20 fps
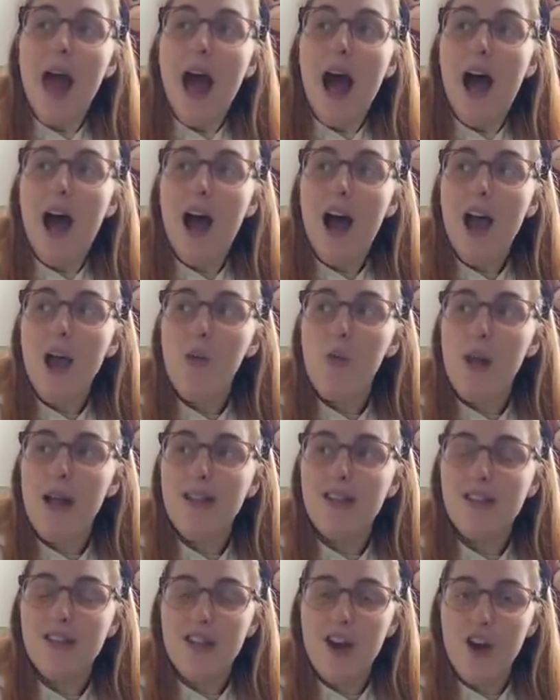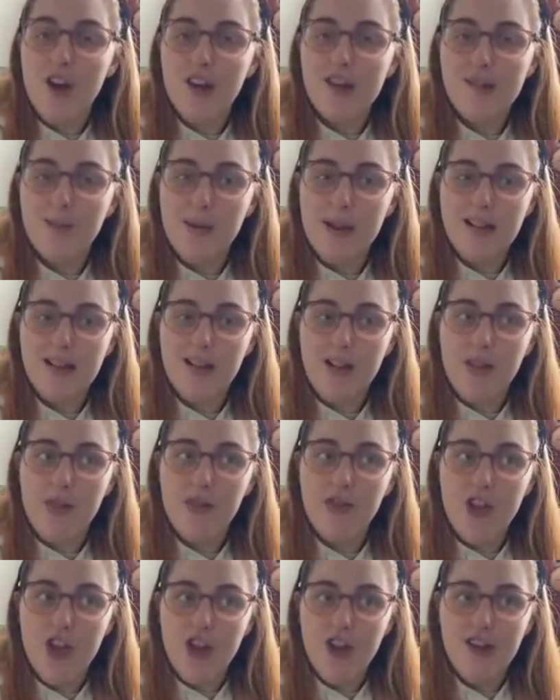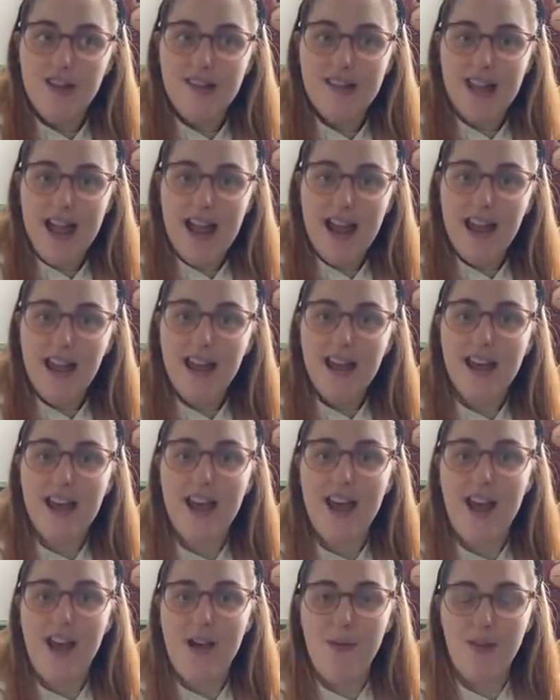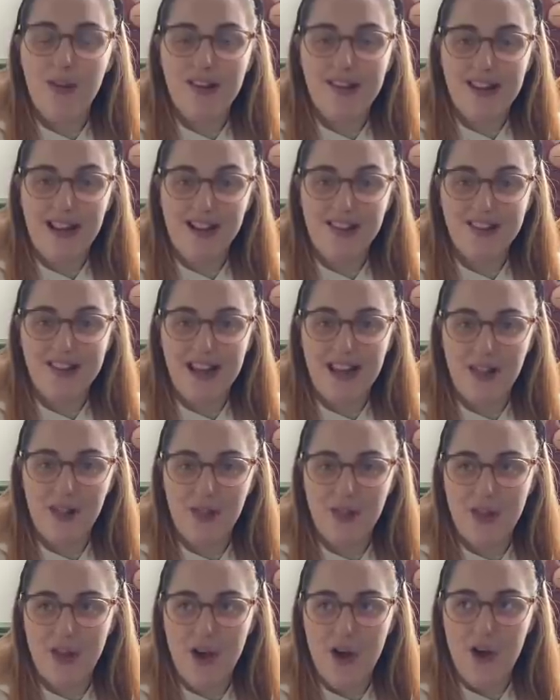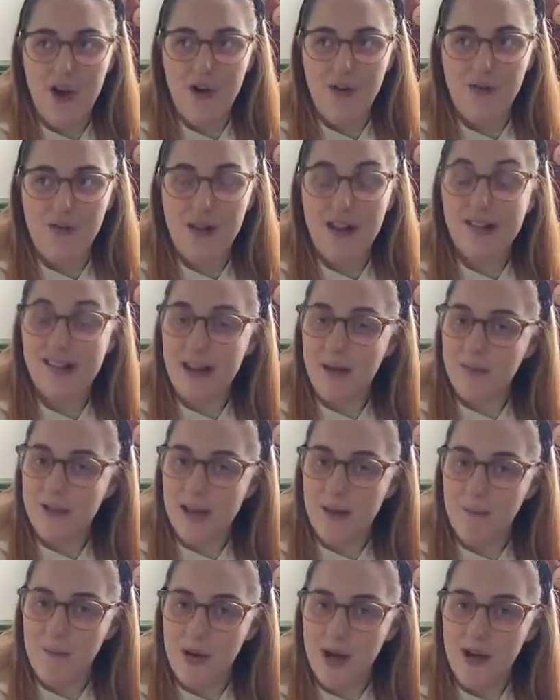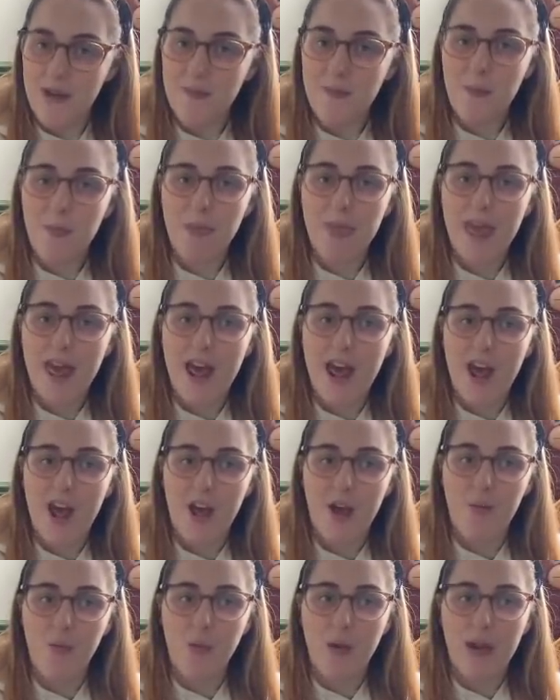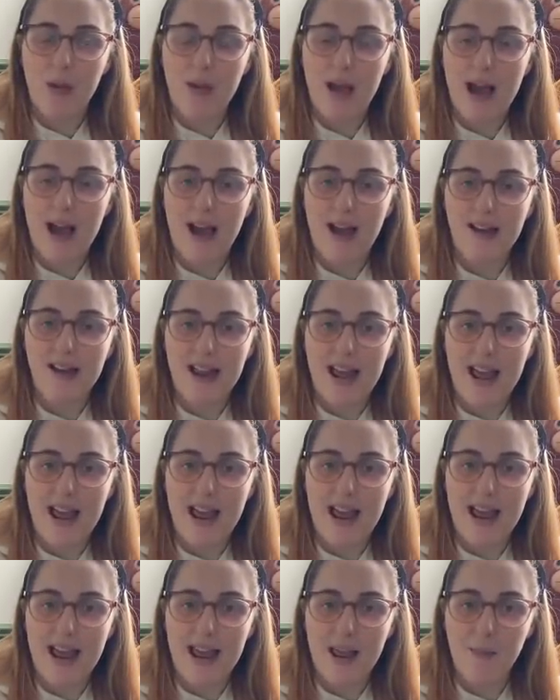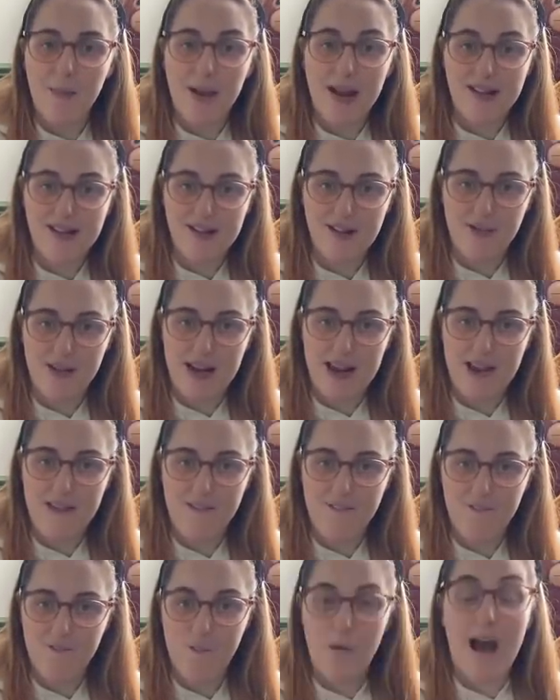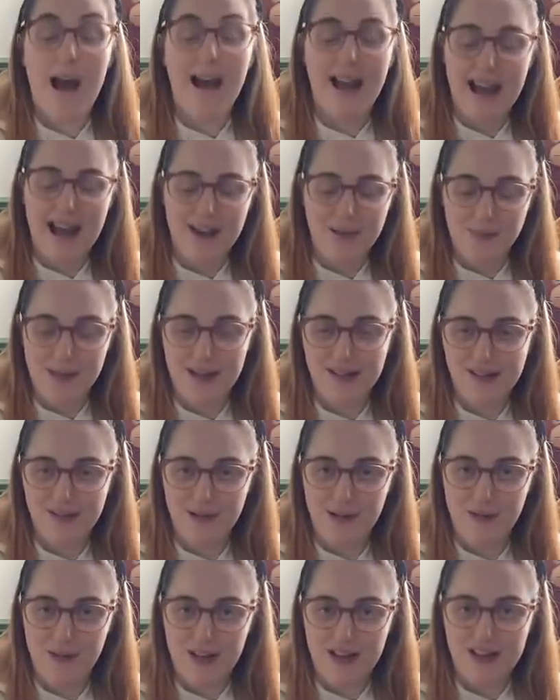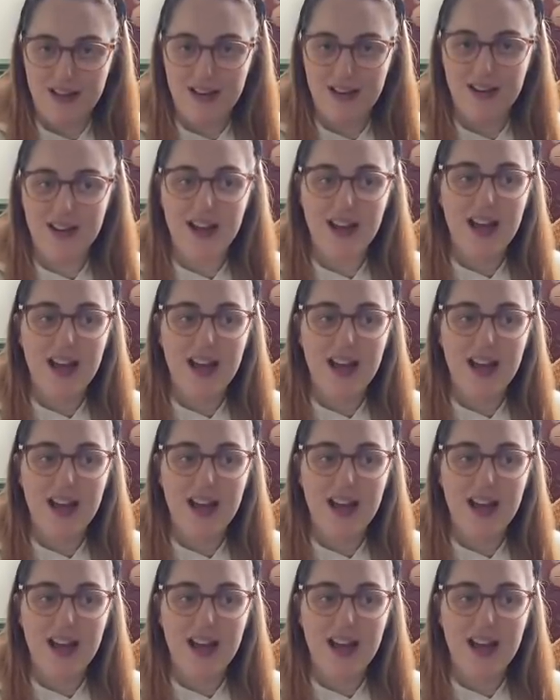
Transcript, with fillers: I went to the hospital on Thursday, the 16th of September. We had a pessary. I had a pessary fitted.